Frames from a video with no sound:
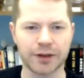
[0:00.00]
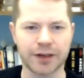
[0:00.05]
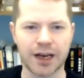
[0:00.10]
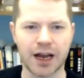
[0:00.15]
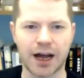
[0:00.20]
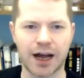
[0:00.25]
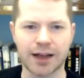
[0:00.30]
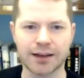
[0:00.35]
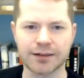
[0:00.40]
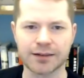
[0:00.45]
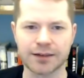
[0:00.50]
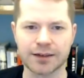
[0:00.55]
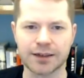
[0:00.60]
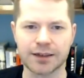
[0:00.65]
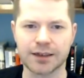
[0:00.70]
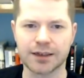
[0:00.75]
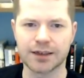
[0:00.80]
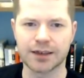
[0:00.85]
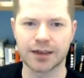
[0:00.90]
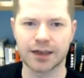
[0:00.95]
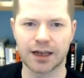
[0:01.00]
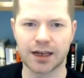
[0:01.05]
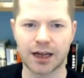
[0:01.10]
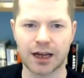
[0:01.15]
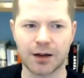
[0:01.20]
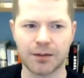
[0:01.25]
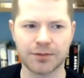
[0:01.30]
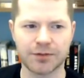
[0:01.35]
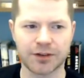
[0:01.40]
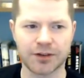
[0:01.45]
not.
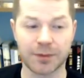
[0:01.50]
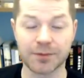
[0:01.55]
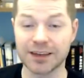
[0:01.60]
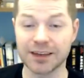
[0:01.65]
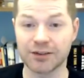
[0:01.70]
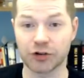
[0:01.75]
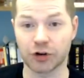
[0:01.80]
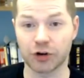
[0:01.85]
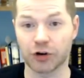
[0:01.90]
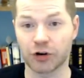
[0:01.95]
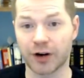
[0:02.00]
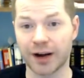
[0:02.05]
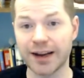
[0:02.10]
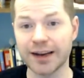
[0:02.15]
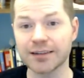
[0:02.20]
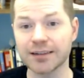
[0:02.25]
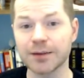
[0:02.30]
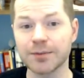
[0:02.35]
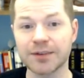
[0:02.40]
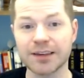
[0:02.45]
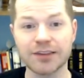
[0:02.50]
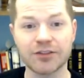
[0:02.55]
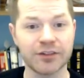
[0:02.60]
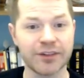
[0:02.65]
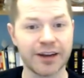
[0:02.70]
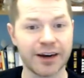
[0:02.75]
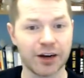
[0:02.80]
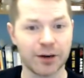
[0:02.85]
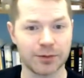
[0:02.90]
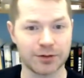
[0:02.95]
Um, some seats are great, some seats
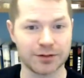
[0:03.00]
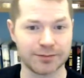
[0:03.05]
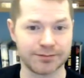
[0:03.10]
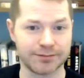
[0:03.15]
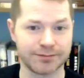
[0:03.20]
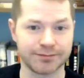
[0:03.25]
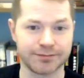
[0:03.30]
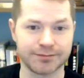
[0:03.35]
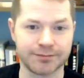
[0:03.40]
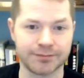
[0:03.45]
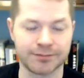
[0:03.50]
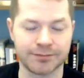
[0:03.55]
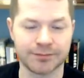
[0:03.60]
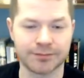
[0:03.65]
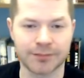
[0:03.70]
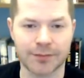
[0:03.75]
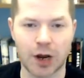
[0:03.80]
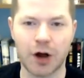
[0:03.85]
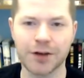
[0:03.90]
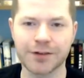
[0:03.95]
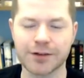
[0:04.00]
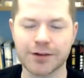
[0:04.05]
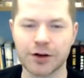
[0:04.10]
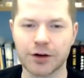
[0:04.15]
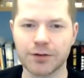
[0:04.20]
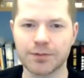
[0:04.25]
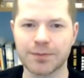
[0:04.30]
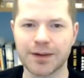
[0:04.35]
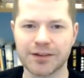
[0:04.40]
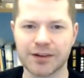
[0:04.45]
are terrible.
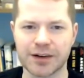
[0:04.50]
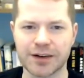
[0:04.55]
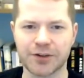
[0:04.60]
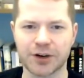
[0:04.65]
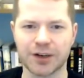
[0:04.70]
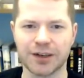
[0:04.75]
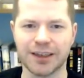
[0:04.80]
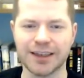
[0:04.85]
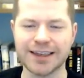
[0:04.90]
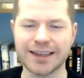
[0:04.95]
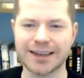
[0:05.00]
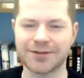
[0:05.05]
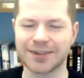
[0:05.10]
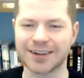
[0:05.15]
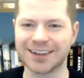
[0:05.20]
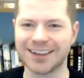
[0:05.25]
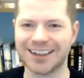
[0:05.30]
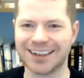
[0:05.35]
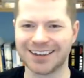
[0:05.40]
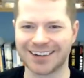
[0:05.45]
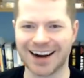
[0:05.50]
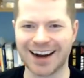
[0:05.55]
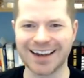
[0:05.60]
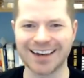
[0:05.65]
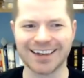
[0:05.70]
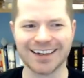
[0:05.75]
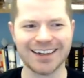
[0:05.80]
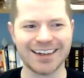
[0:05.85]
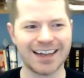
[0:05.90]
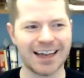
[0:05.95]
Also, depends on if you're going to leave, all
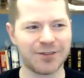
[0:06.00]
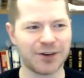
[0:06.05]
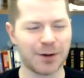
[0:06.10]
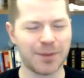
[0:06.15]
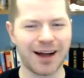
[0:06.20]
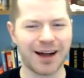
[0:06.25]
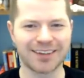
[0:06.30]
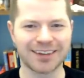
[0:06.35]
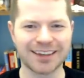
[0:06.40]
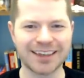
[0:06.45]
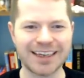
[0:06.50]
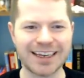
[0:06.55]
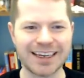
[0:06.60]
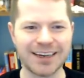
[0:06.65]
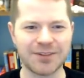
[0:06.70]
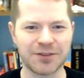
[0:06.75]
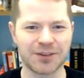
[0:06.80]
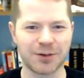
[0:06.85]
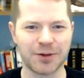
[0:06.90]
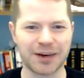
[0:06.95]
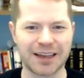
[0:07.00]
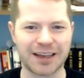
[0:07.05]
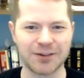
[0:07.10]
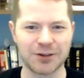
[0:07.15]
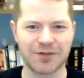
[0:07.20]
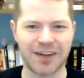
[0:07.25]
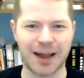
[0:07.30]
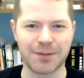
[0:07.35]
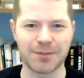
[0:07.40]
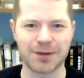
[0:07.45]
right? If you're about to leave, if someone
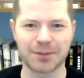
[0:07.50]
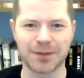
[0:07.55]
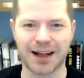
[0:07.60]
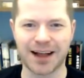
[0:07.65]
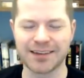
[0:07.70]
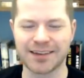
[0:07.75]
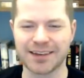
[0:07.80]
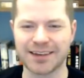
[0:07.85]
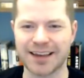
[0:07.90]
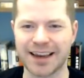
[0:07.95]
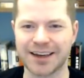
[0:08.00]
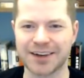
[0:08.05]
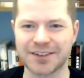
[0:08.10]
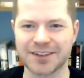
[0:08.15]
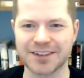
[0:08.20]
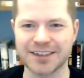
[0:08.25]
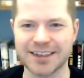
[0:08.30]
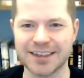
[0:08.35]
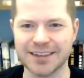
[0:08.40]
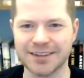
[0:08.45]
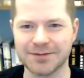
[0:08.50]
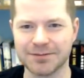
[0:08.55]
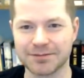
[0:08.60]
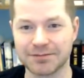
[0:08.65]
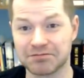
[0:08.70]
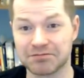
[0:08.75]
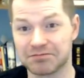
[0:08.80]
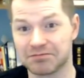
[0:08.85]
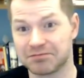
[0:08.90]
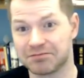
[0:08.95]
gives you five big blinds to take your seat,
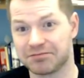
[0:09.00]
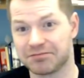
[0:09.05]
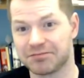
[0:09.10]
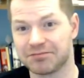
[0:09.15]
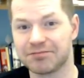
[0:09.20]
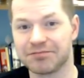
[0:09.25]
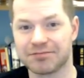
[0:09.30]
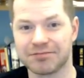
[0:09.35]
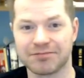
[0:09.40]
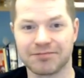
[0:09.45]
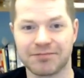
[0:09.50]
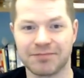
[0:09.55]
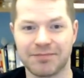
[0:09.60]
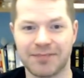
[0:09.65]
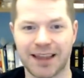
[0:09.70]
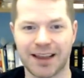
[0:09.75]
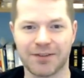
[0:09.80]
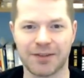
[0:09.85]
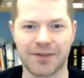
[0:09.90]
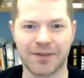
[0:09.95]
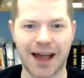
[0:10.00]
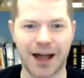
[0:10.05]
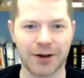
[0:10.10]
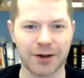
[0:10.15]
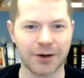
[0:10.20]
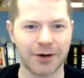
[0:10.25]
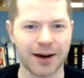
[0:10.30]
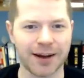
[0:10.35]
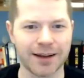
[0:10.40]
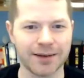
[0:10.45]
think of the
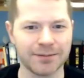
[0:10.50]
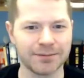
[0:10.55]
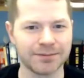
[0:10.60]
value, right?